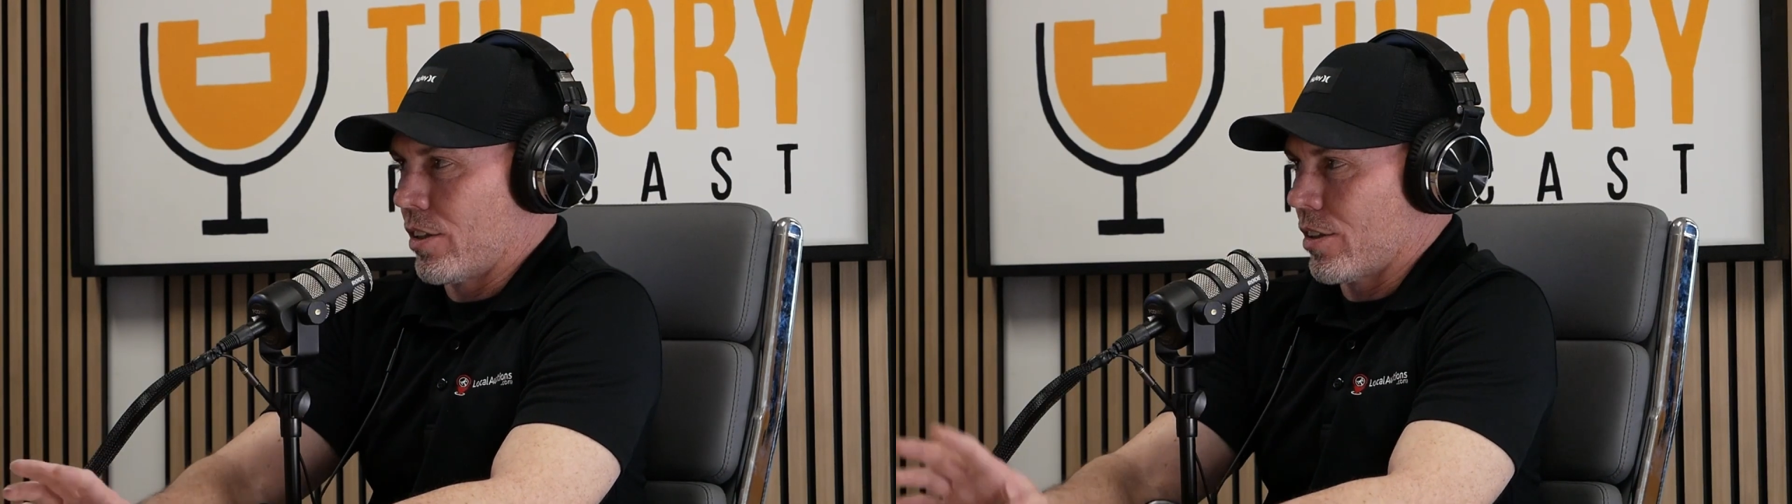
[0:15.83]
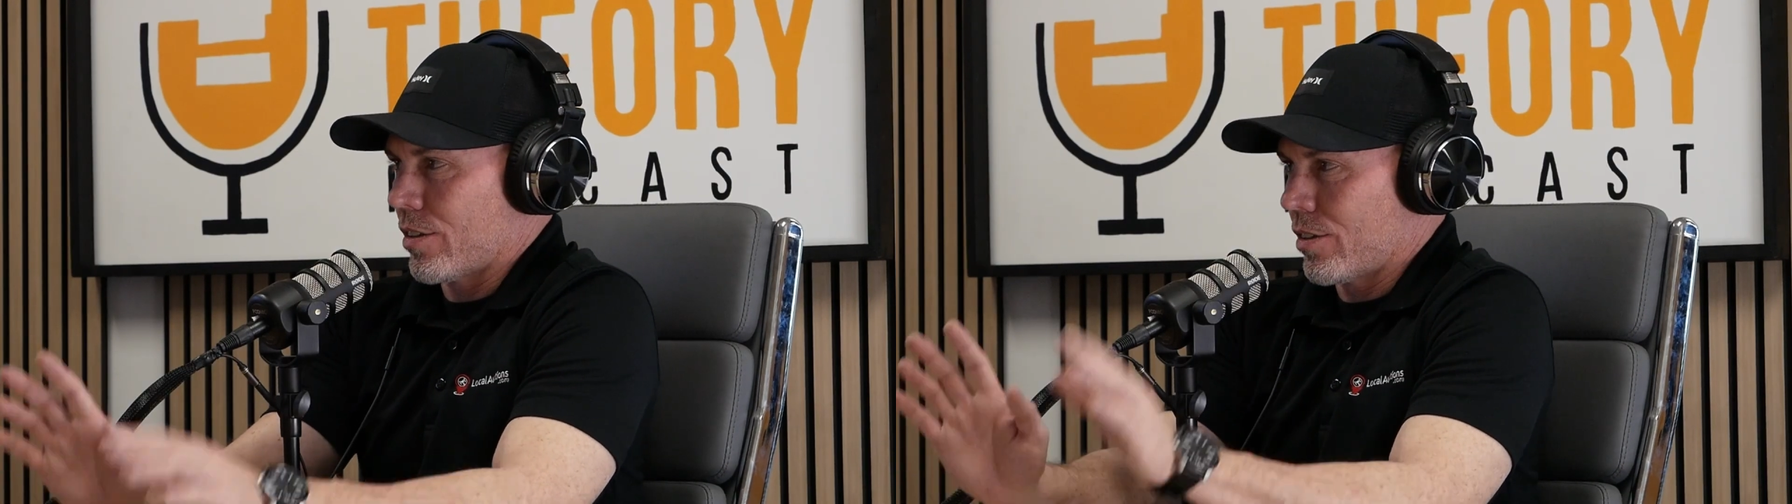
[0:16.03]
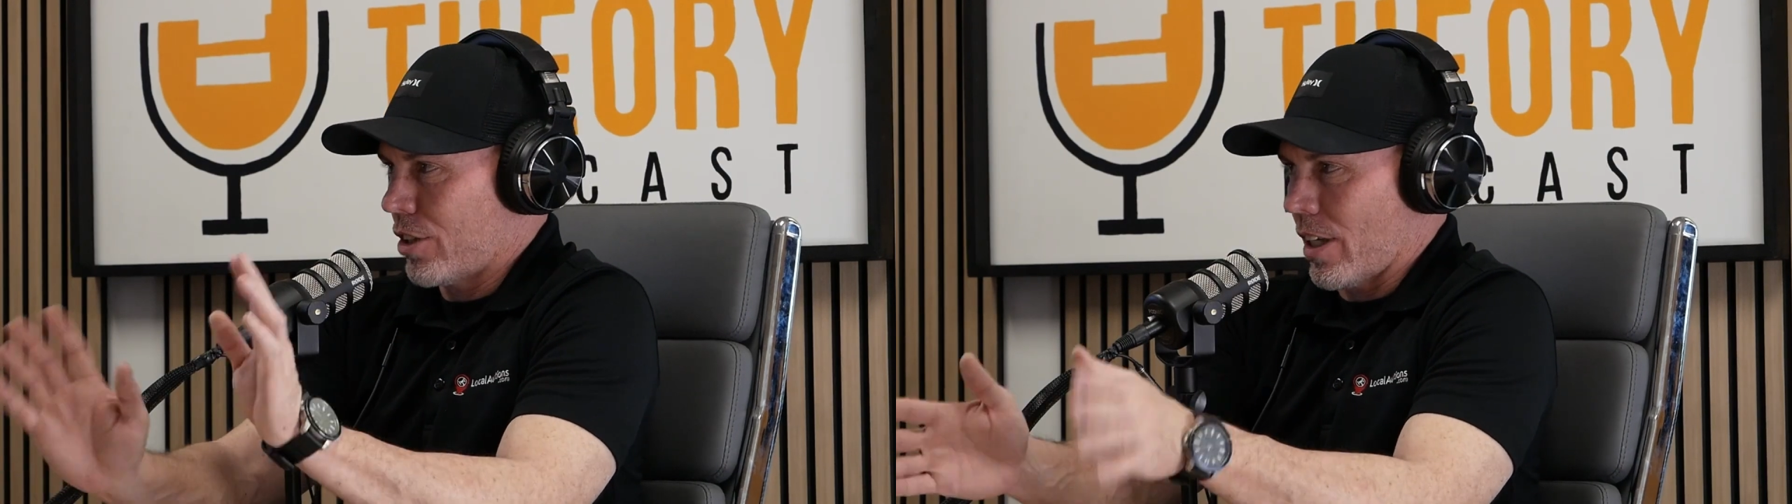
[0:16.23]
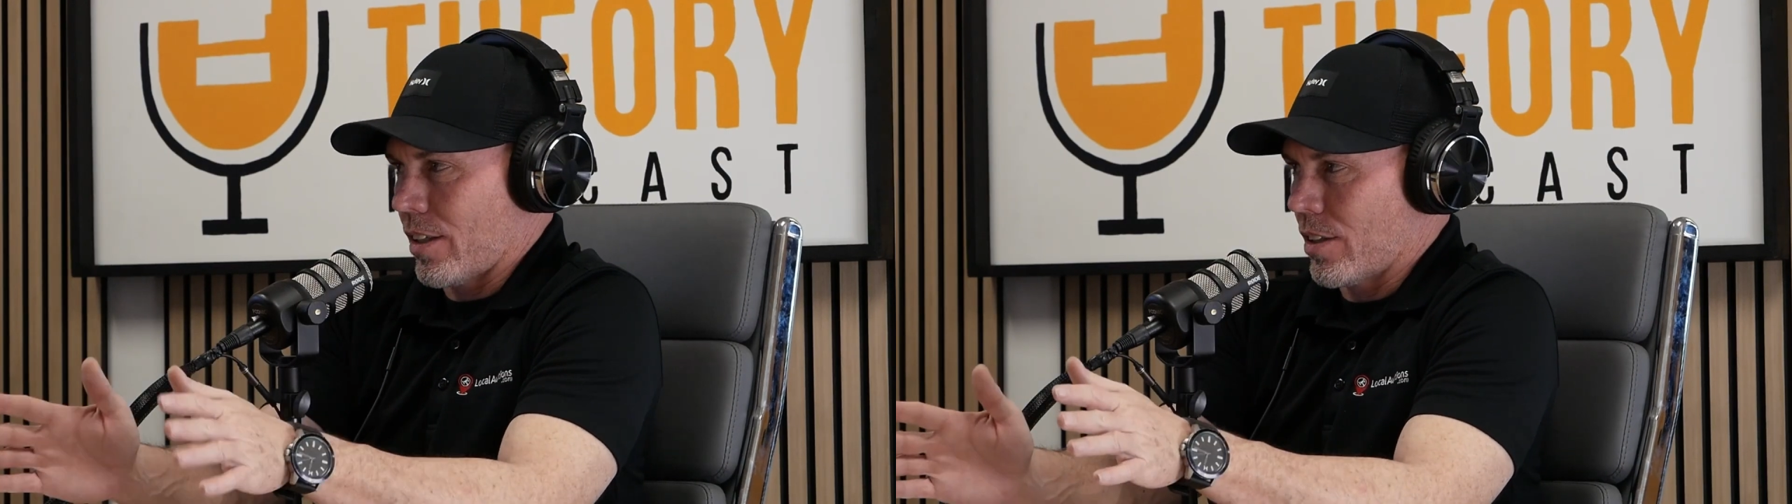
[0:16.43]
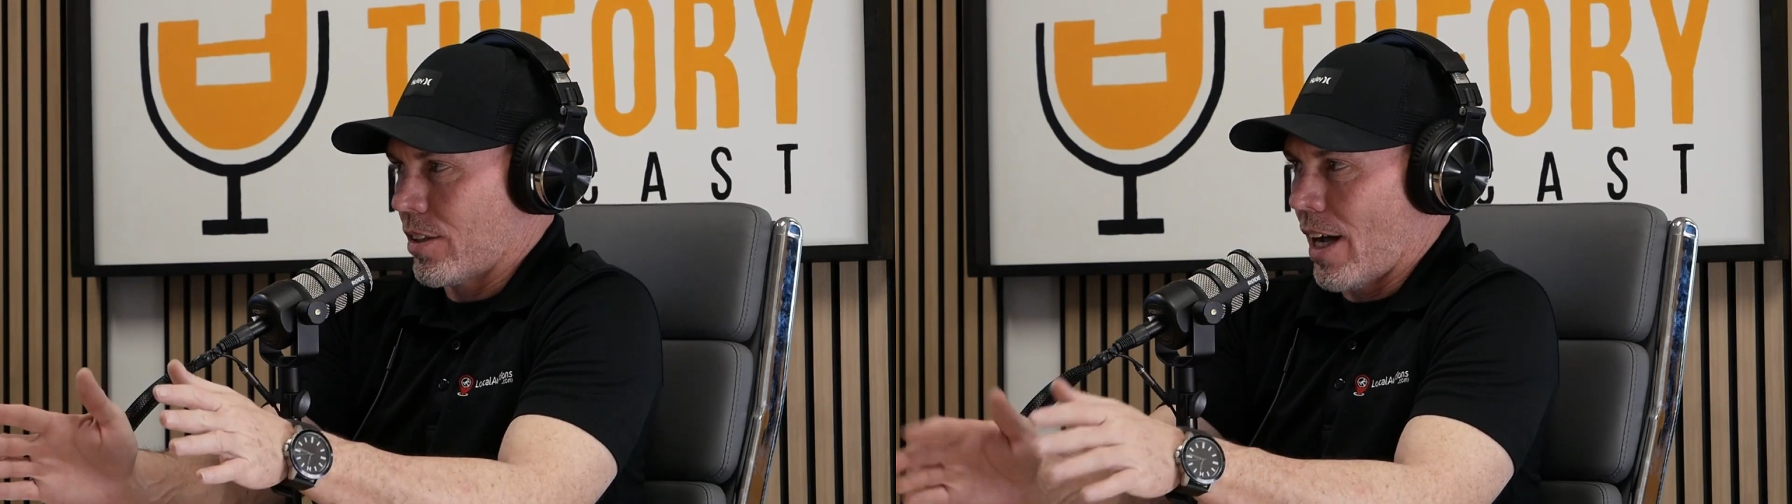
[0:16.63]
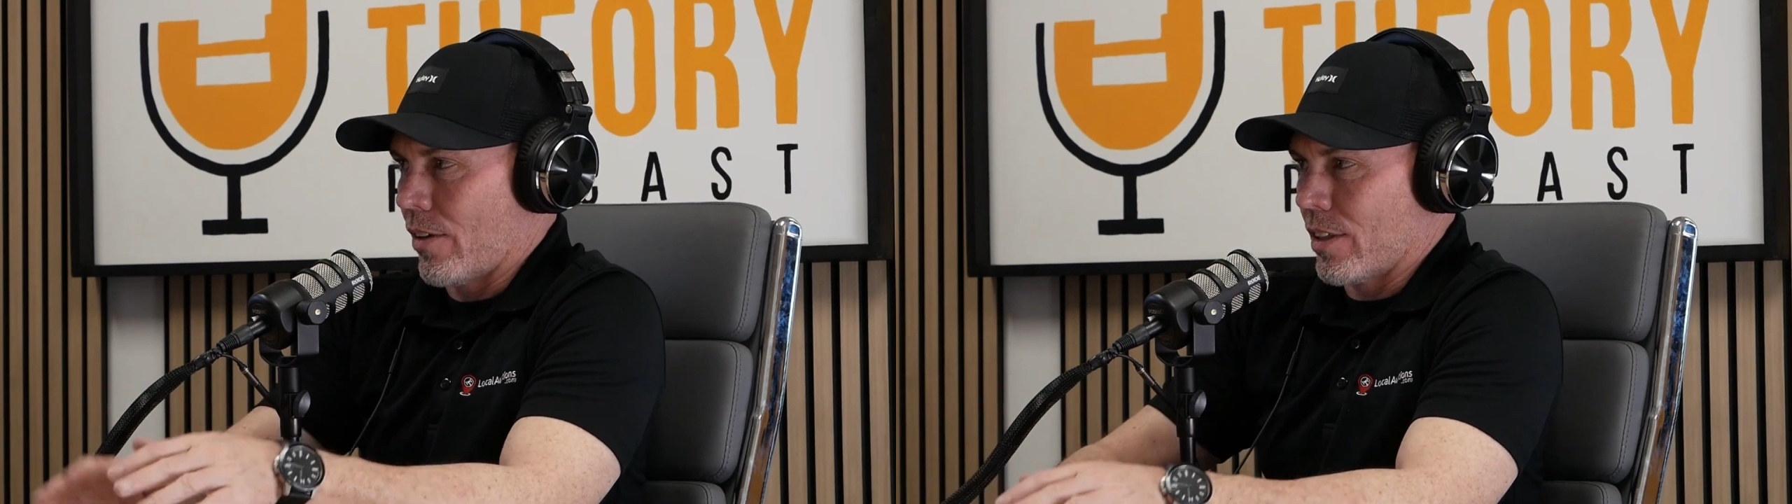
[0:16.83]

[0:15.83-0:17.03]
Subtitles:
just check this out.